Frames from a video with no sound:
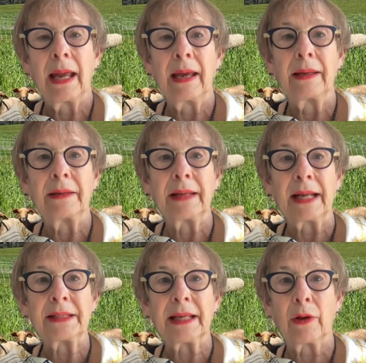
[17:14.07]
And
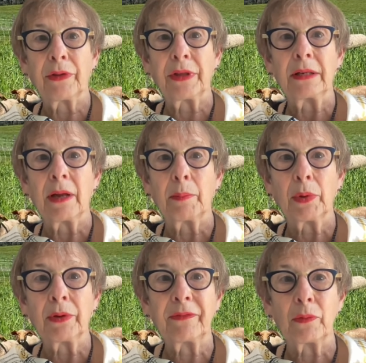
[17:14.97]
that's a healthy
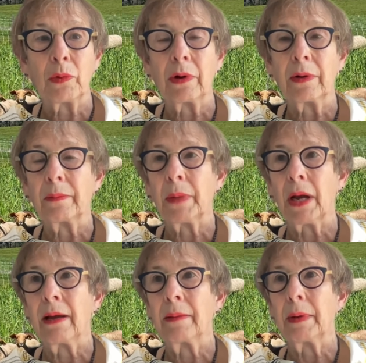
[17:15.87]
number for
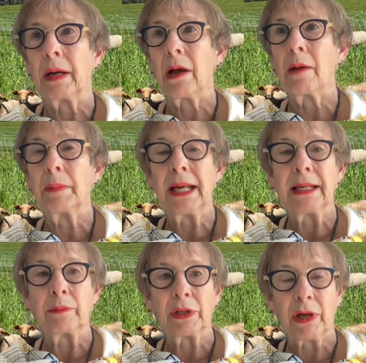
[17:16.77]
um,
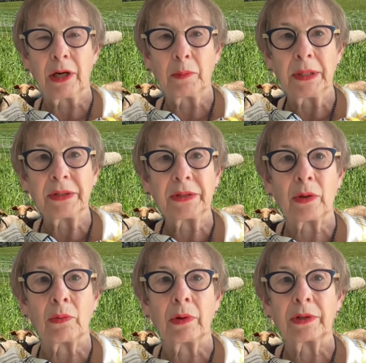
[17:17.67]
accommodating retirements
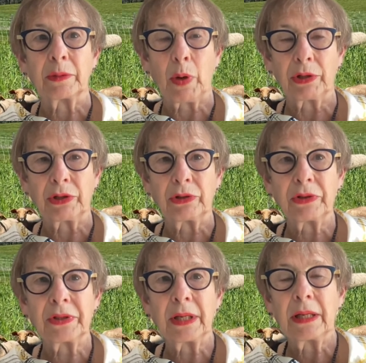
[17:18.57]
or
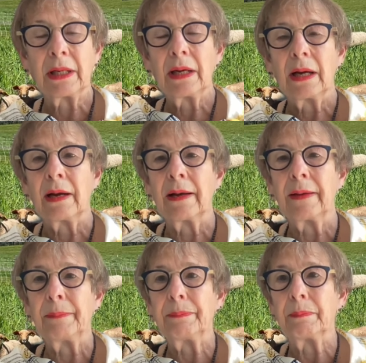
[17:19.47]
departures.
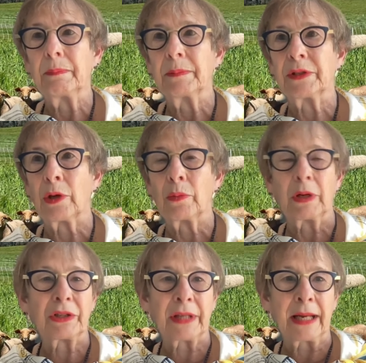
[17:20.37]
Um, so
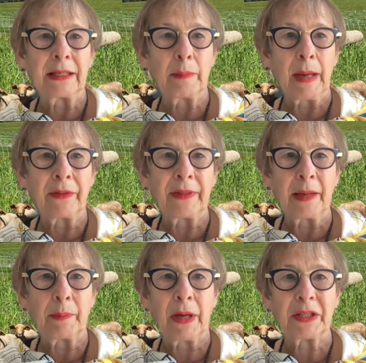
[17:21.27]
we're excited about
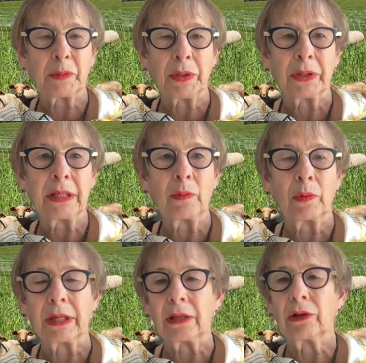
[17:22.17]
that possibility,
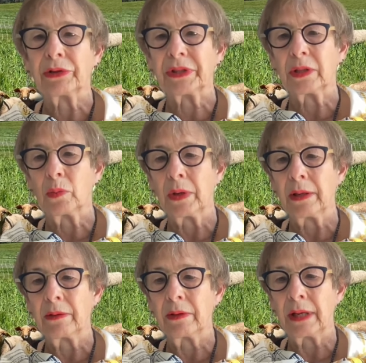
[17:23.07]
working closely
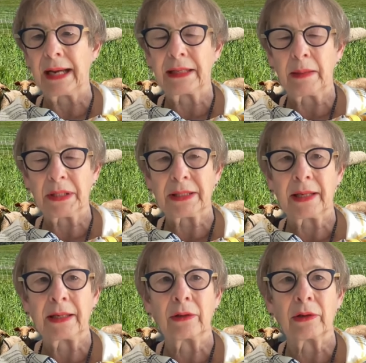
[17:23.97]
with the Academic
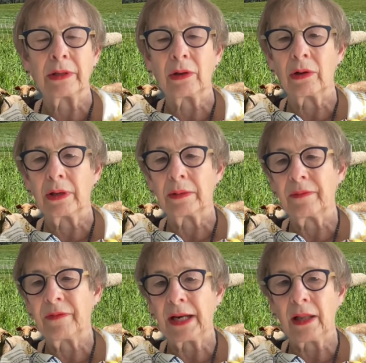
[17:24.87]
Senate on, on
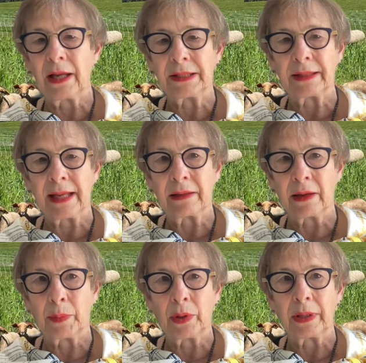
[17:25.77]
finalizing that
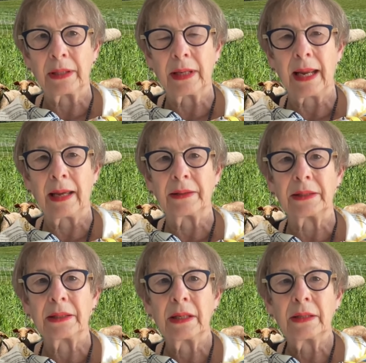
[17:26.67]
number and,
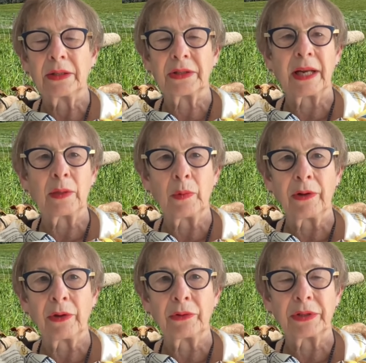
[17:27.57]
and deciding
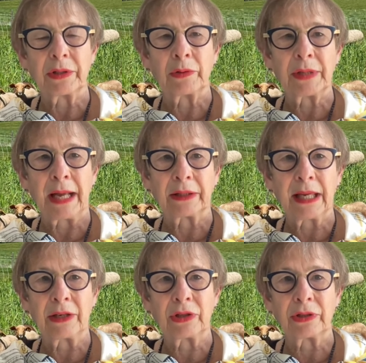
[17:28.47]
where those, those
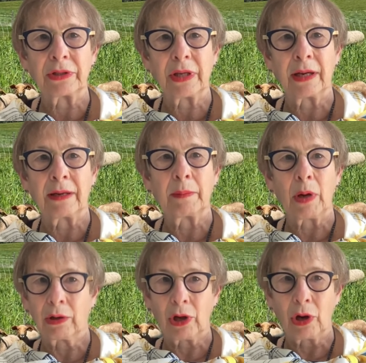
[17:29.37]
allocations
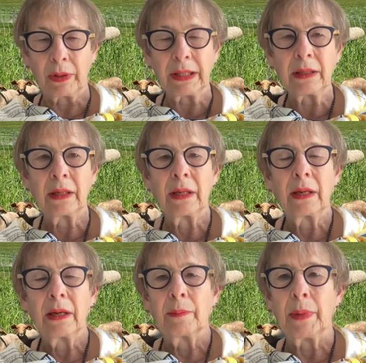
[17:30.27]
um, are going.
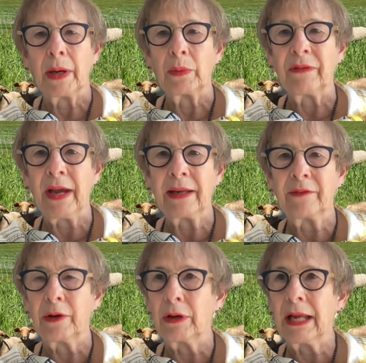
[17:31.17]
But we've had
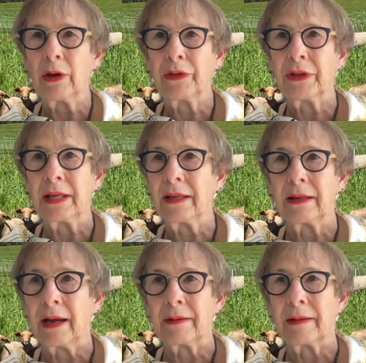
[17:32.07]
a very
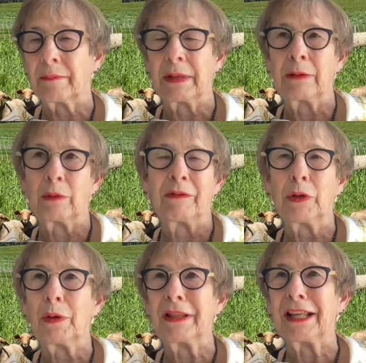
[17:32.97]
healthy, uh, in
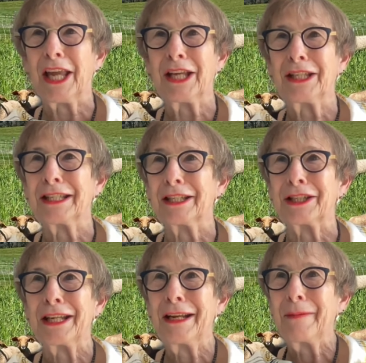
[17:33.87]
reviewing the
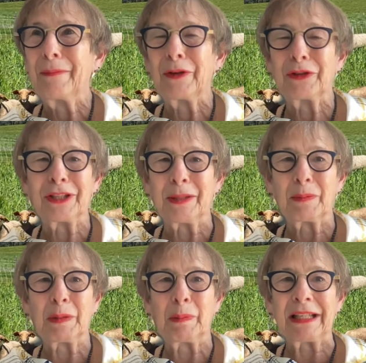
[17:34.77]
cases, there's just
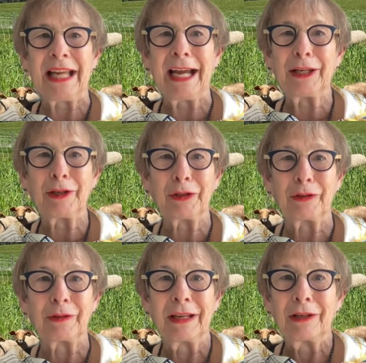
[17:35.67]
some
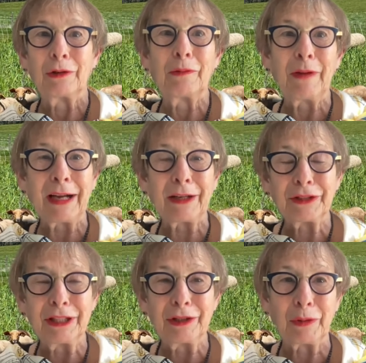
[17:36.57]
spectacular new mm-hmm.
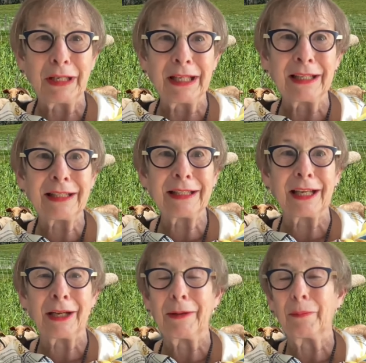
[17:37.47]
faculty joining us.
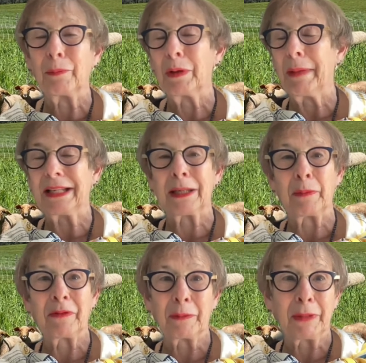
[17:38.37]
Um, we met
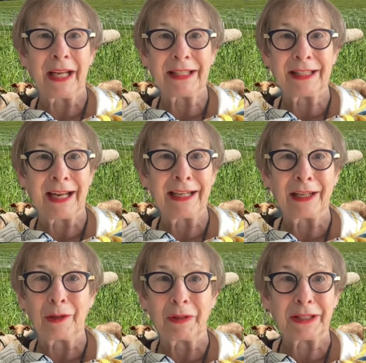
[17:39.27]
some of them last night
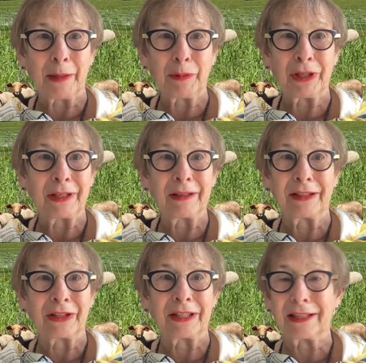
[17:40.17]
at a reception.
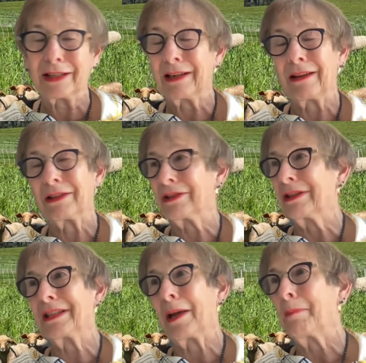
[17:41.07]
Just, uh,
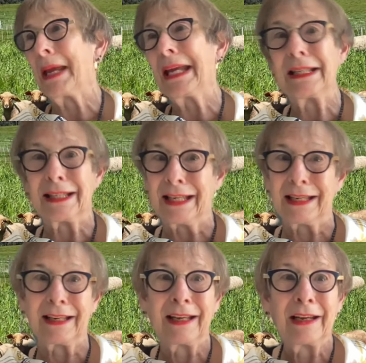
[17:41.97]
just
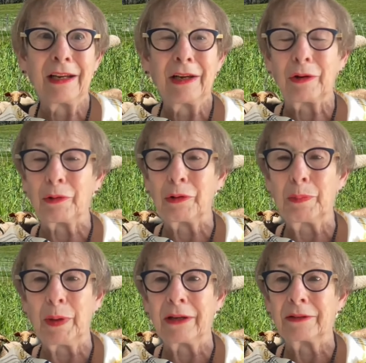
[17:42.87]
amazing
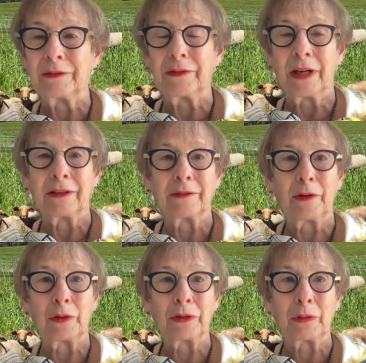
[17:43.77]
group of, of
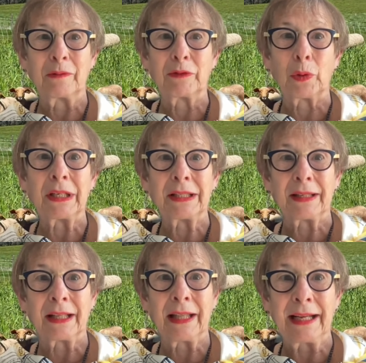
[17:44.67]
folks who have joined us
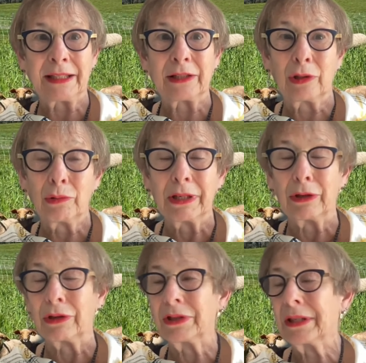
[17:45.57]
in the last two
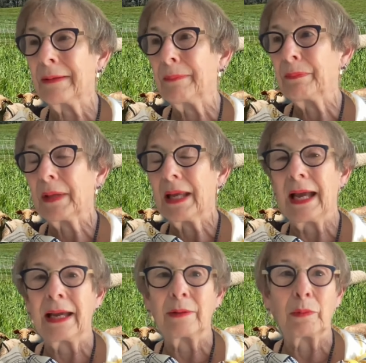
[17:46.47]
years.
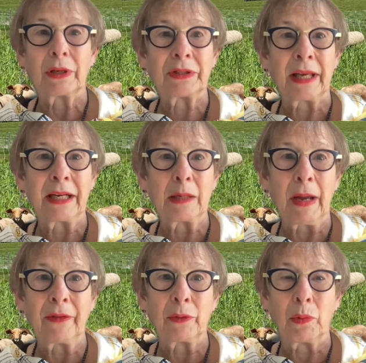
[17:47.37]
And we're excited
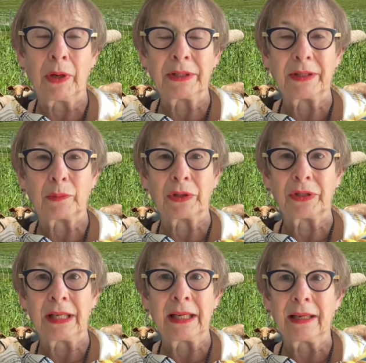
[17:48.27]
about the ones that we're
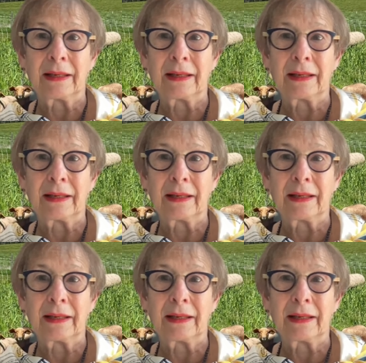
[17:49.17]
seeing.